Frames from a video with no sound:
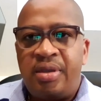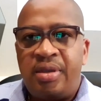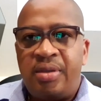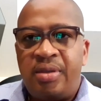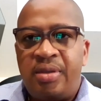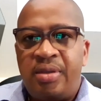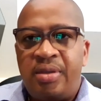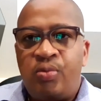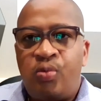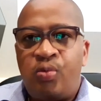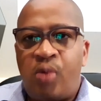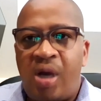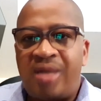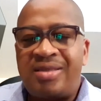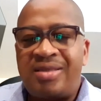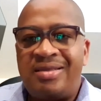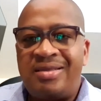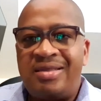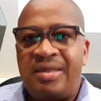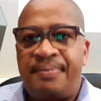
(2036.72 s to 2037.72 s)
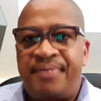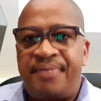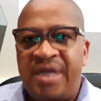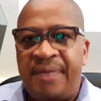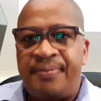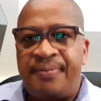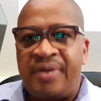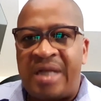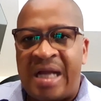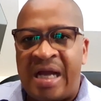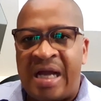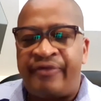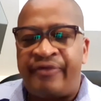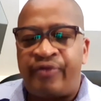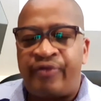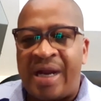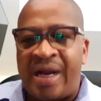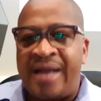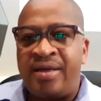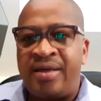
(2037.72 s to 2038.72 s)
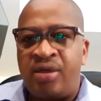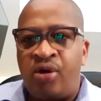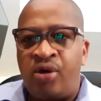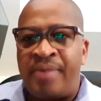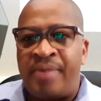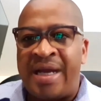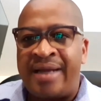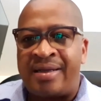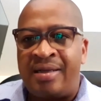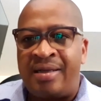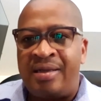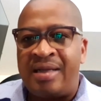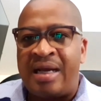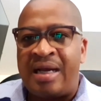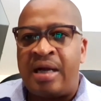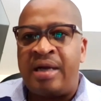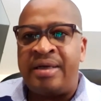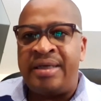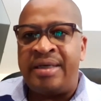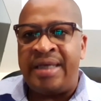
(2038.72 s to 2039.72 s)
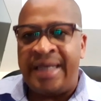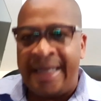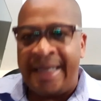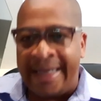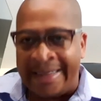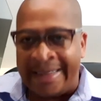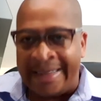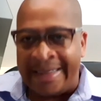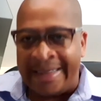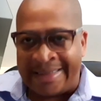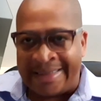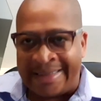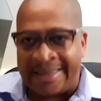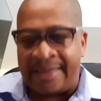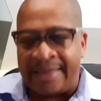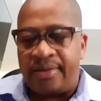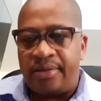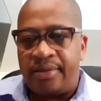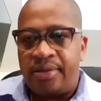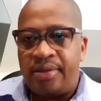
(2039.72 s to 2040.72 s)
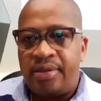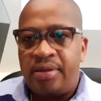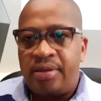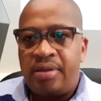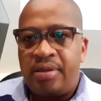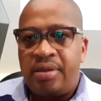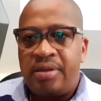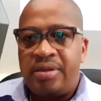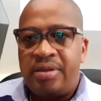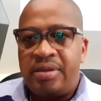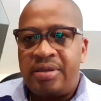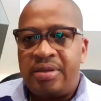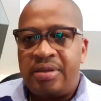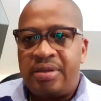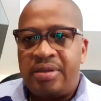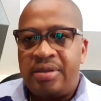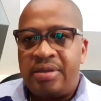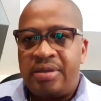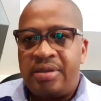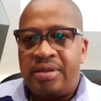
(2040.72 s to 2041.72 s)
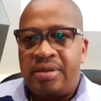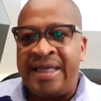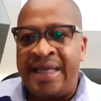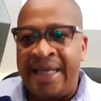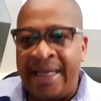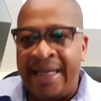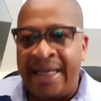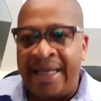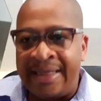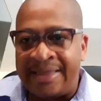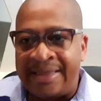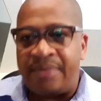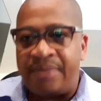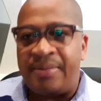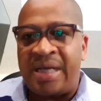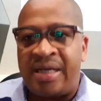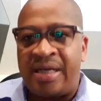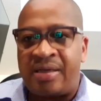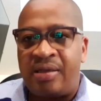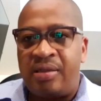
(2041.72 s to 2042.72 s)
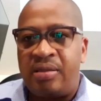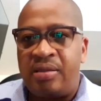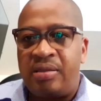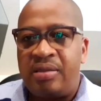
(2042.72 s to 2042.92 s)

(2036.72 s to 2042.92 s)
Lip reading: what the people have right now, Michael, are needs. They have needs, Michael,